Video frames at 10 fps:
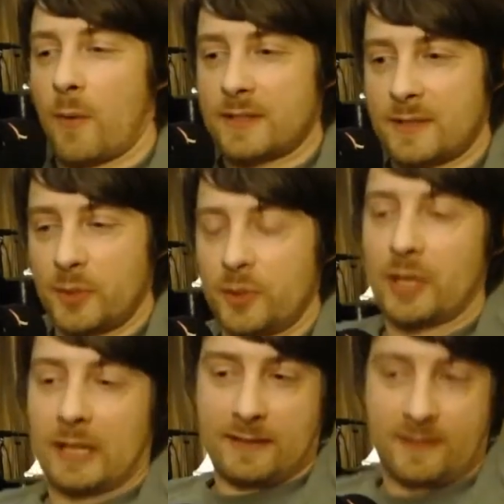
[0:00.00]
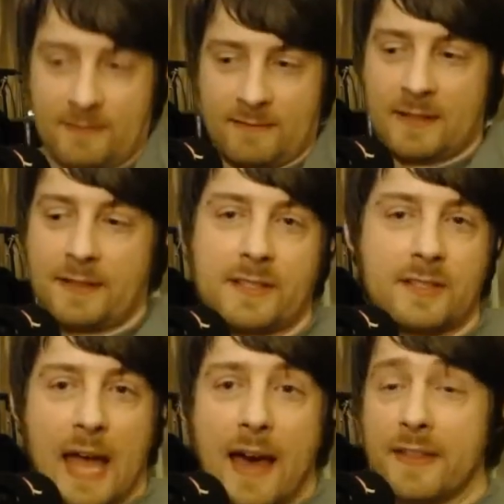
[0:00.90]
want some new hooks.
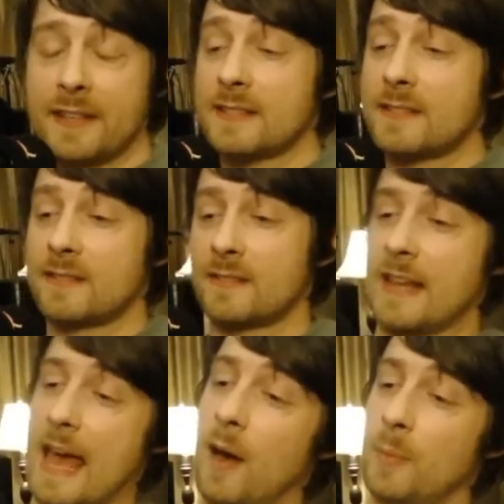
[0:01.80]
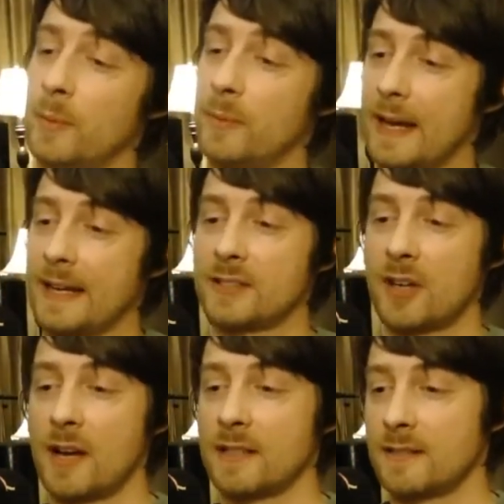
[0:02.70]
This album has
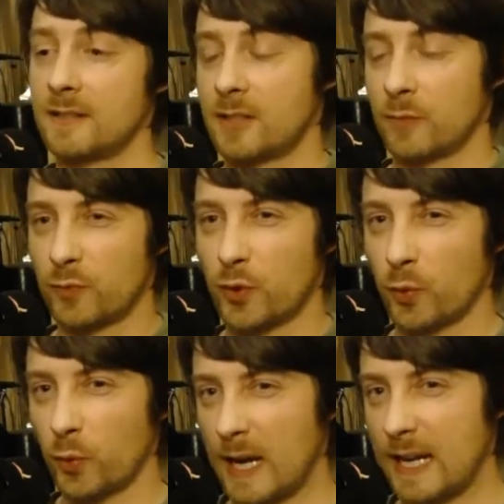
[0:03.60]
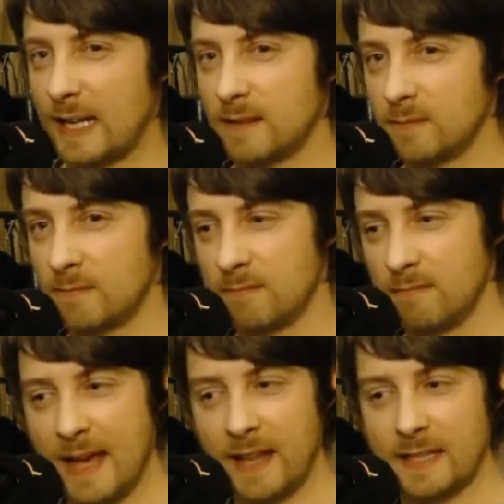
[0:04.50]
got some great
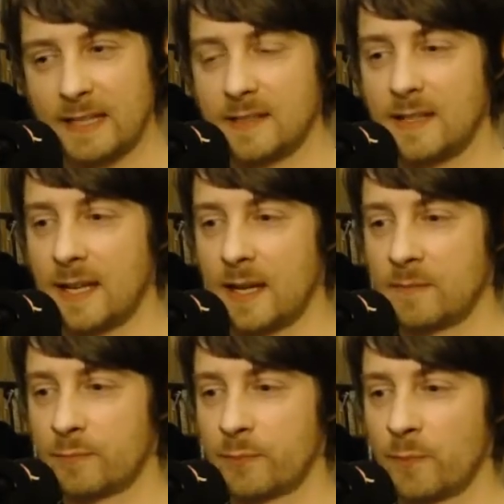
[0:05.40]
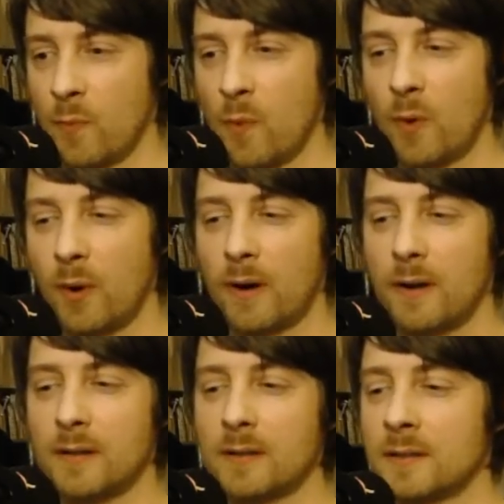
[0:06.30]
melodies in it,
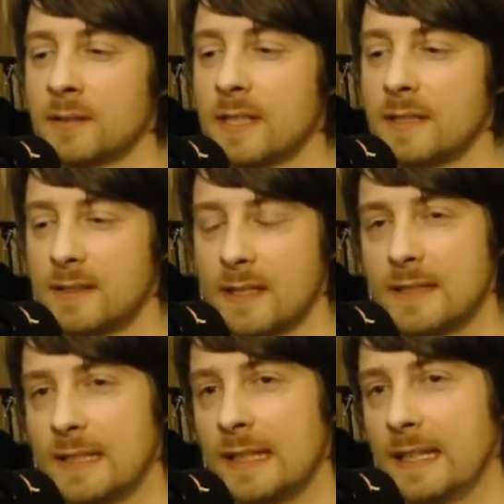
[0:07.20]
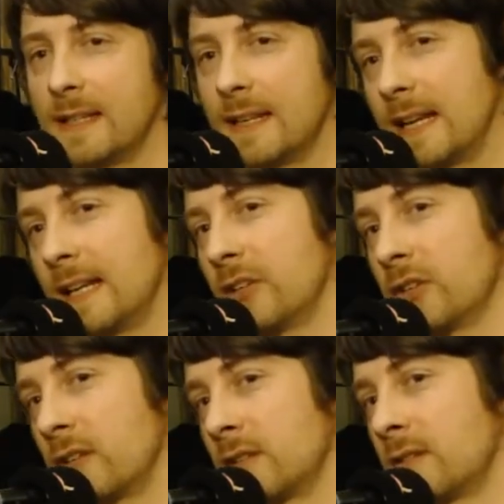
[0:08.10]
more consistently than any
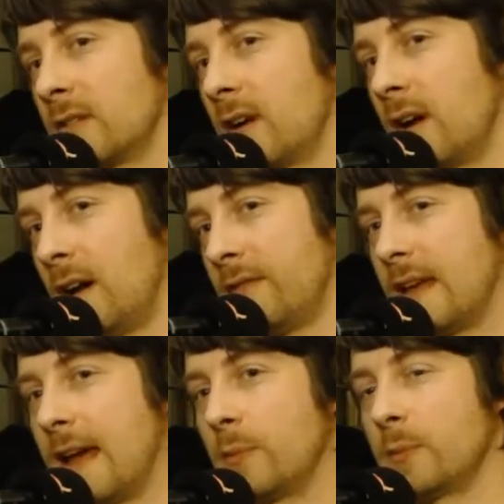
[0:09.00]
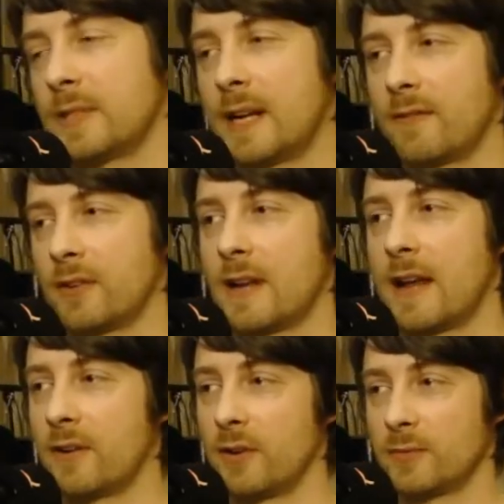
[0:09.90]
other of the albums that I've heard.
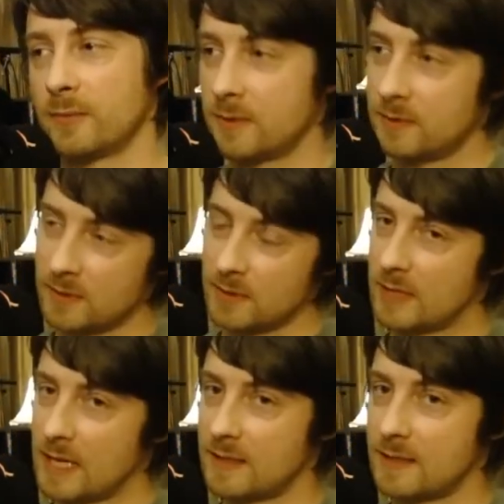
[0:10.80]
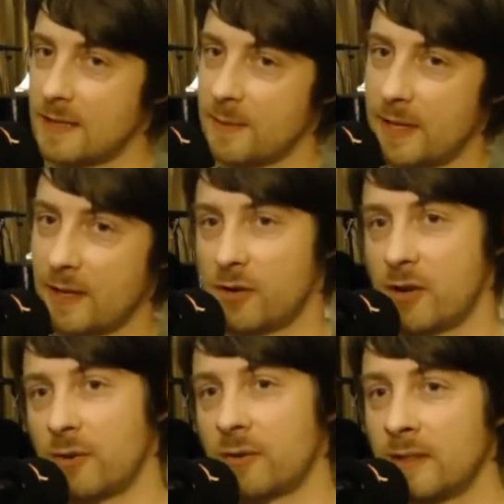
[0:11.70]
I don't know. You guys say the same thing or no?